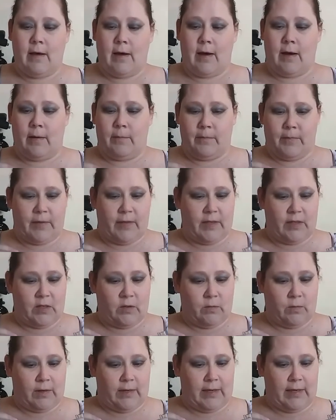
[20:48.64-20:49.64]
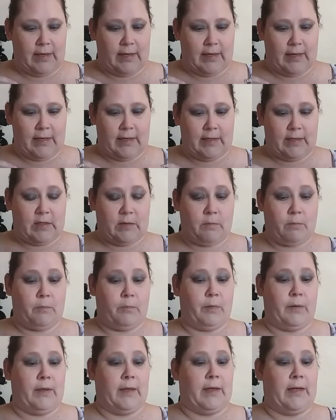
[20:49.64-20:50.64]
Um, this one is
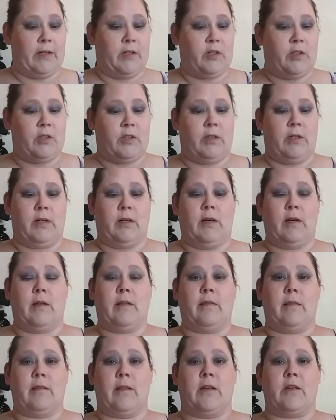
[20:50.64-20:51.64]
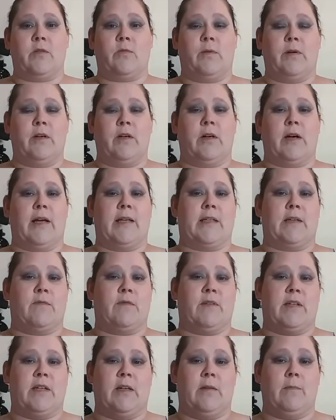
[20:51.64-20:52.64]
blush. This one you guys
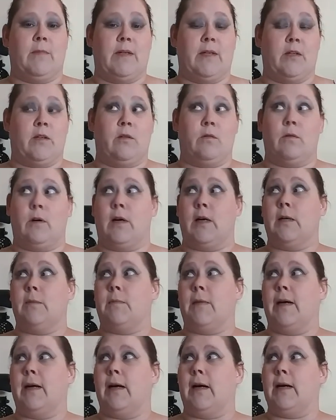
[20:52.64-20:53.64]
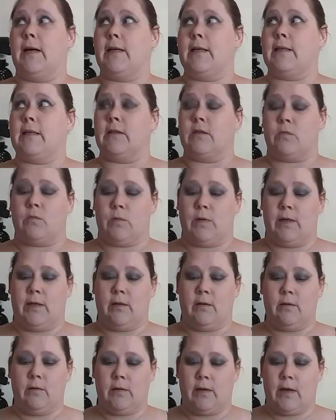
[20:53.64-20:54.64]
have seen me do on my eyes as
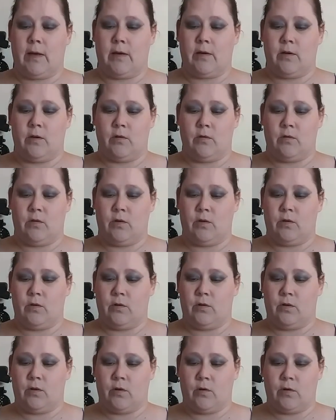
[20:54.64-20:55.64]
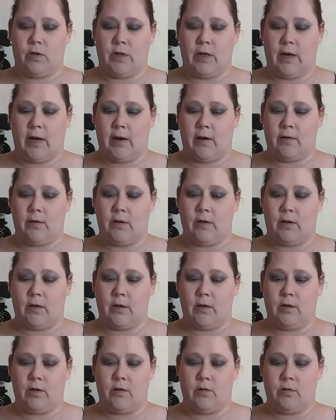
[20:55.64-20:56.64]
well and you shown you how you
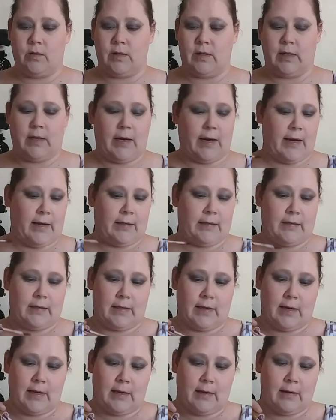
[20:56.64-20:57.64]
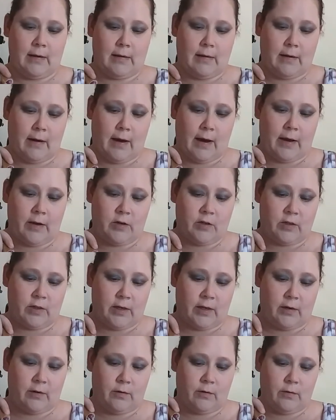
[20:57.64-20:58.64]
can use it as a
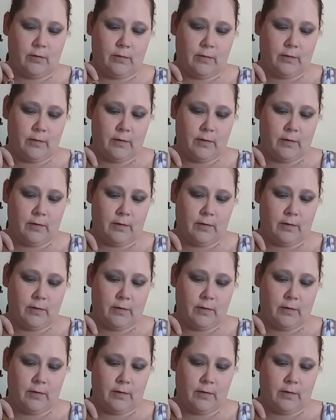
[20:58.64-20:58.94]
eyeshadow.